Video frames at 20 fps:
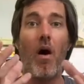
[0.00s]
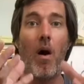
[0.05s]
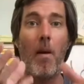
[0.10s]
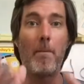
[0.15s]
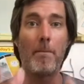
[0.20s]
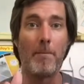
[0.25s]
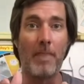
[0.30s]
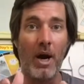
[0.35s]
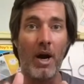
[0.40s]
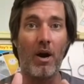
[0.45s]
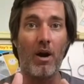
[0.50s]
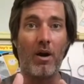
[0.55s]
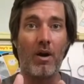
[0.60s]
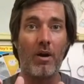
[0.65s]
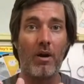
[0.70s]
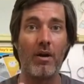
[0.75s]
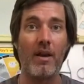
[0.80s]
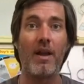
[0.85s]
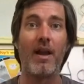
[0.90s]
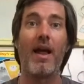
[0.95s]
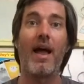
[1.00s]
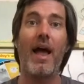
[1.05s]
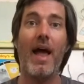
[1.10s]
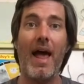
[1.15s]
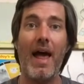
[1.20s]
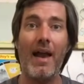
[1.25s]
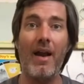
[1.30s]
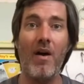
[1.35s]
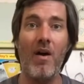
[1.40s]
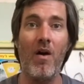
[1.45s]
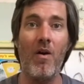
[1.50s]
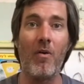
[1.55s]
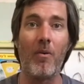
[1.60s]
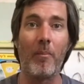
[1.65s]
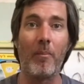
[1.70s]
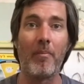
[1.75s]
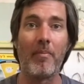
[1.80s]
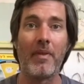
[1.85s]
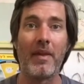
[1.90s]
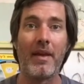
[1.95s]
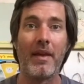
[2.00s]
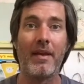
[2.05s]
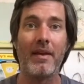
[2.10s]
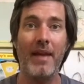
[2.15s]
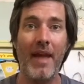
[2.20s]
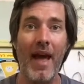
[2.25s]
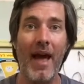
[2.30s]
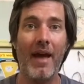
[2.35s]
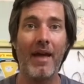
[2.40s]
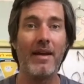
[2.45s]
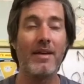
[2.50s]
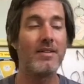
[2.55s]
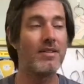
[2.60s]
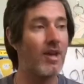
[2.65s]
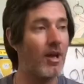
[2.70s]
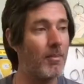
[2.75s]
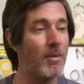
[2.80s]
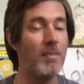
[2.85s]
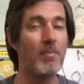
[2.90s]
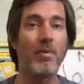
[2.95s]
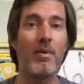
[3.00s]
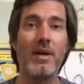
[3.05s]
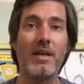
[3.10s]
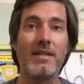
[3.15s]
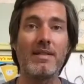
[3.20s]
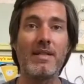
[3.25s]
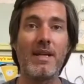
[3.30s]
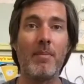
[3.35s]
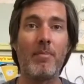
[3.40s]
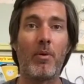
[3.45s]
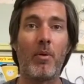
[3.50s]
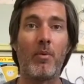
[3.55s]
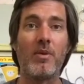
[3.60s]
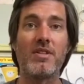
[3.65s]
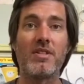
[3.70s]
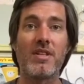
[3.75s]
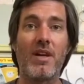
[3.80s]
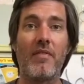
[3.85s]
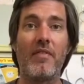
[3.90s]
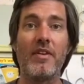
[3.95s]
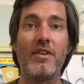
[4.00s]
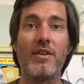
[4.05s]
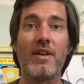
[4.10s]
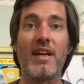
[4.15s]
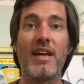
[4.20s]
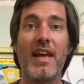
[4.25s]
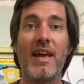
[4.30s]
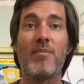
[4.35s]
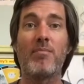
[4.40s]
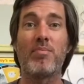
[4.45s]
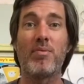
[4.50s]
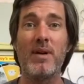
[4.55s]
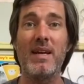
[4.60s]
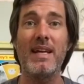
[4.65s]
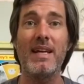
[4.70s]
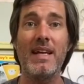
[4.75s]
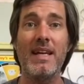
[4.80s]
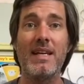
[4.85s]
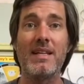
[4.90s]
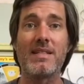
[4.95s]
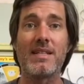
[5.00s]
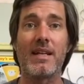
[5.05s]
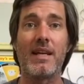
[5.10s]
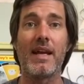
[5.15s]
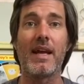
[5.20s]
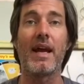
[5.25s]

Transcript: bird at home. Yeah, it's going to be pretty simple with stuff that you can get pretty easily.